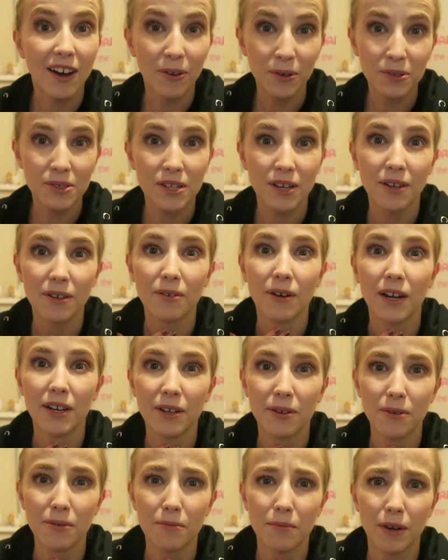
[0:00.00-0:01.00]
also, I
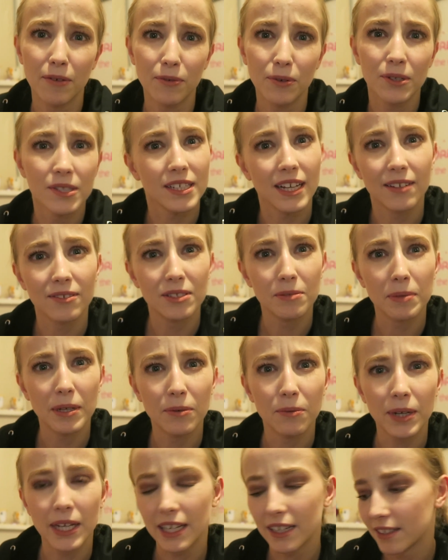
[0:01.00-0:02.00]
know my voice sounds a
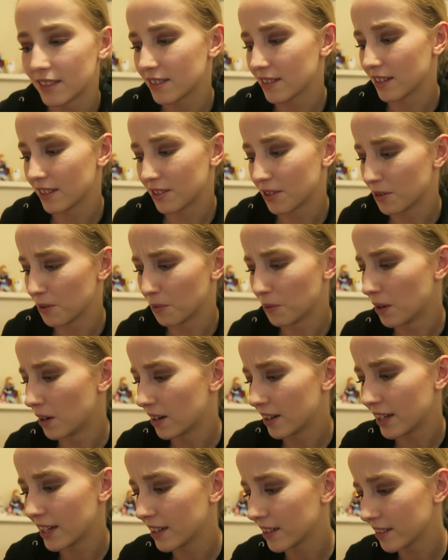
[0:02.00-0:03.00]
bit weird. I don't know
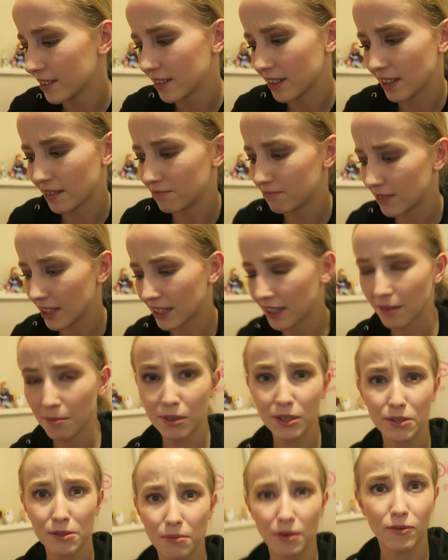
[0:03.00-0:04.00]
why. I think
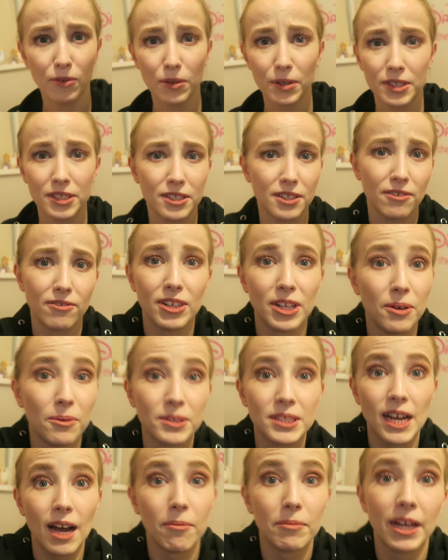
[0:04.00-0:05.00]
I'm losing my voice. I don't really know
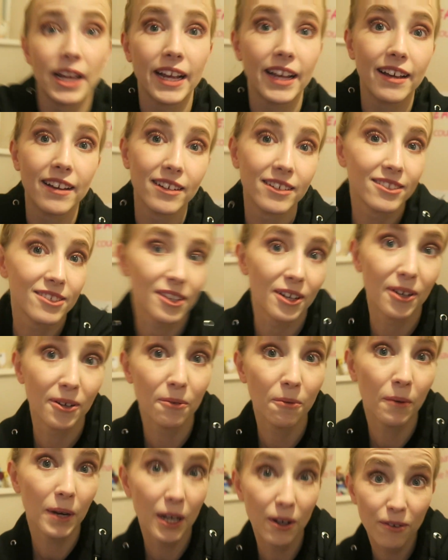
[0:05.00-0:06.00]
what's happening.
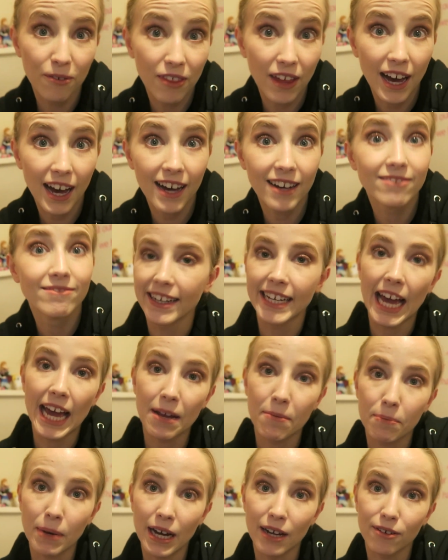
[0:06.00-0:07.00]
So we love that. I
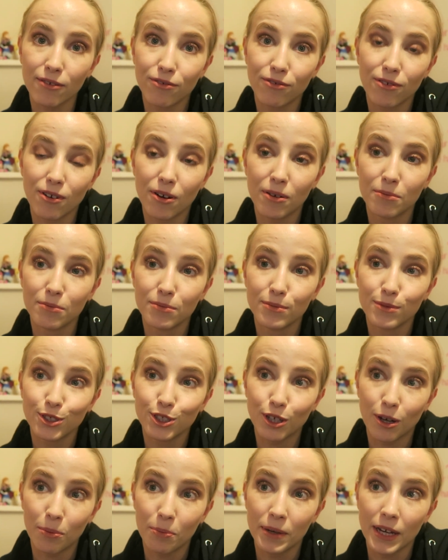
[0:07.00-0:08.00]
came back from
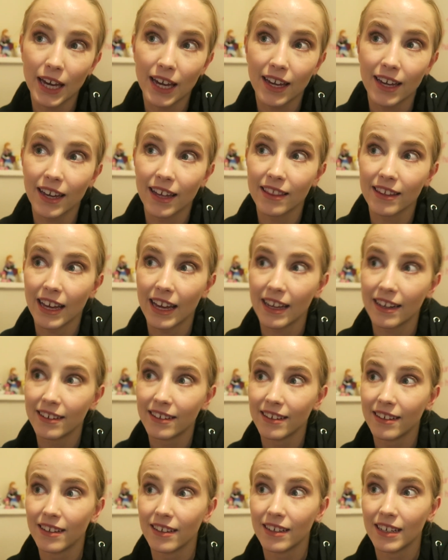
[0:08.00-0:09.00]
shopping and
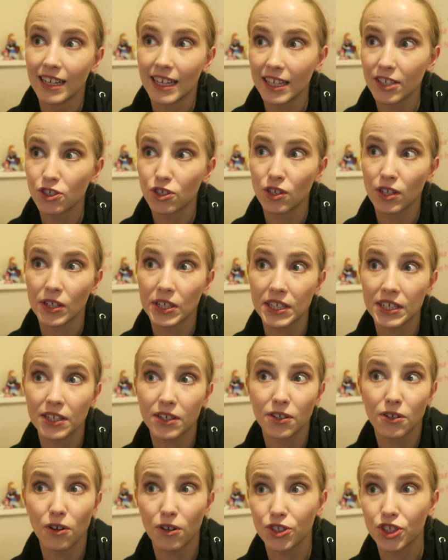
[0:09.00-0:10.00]
then
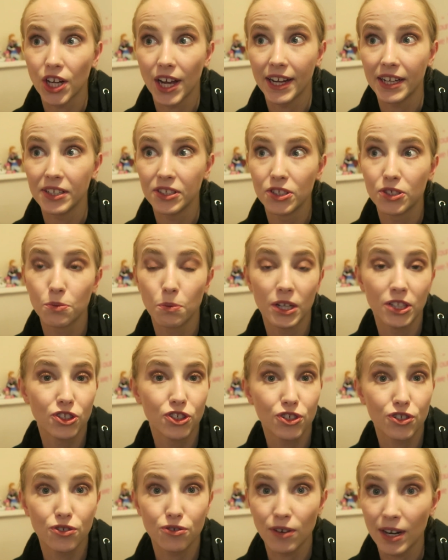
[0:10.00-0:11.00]
literally got changed, went
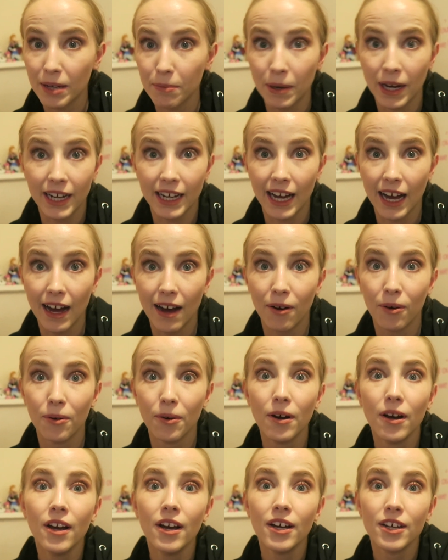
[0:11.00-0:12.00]
straight back
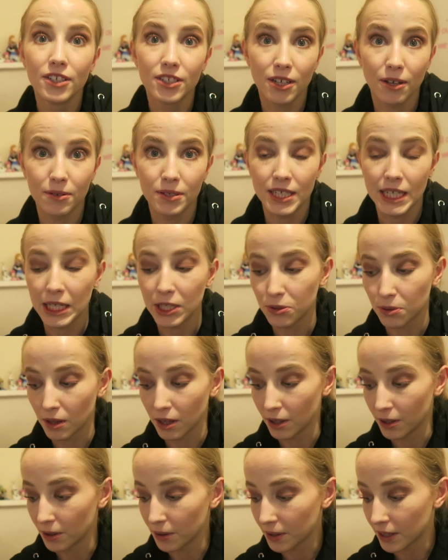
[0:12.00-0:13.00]
out to go and teach
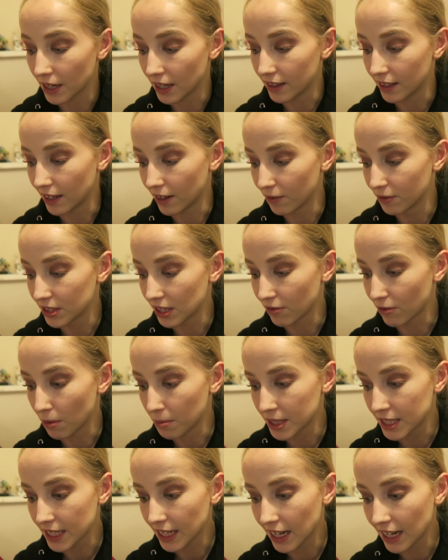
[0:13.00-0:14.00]
with Luke. And then obviously I've
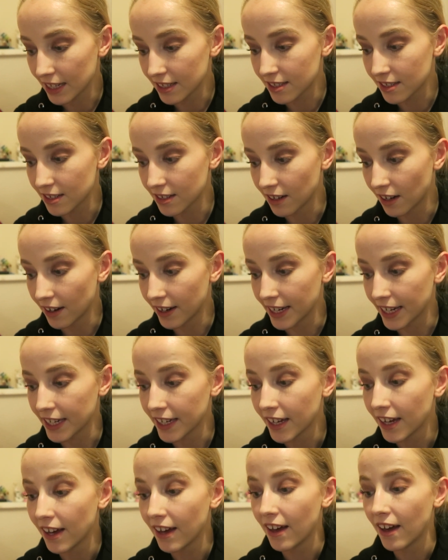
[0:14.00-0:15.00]
got my singing lesson
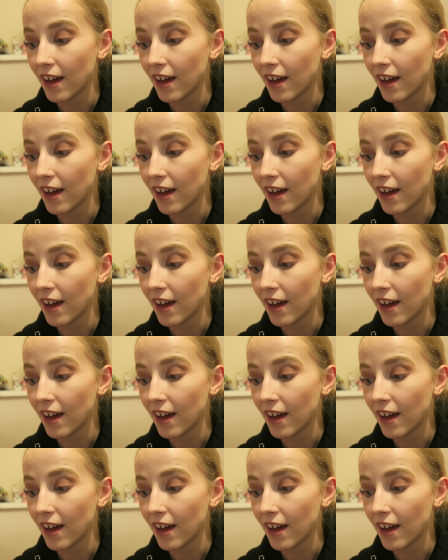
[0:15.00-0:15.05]
tonight.